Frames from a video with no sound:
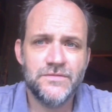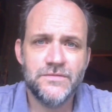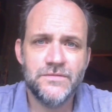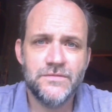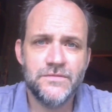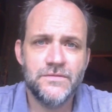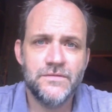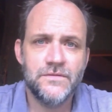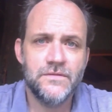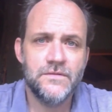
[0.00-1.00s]

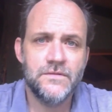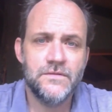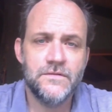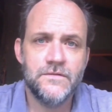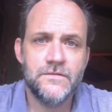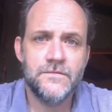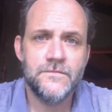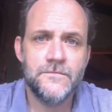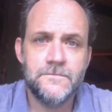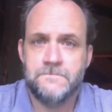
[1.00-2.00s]

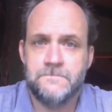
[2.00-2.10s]
(silence)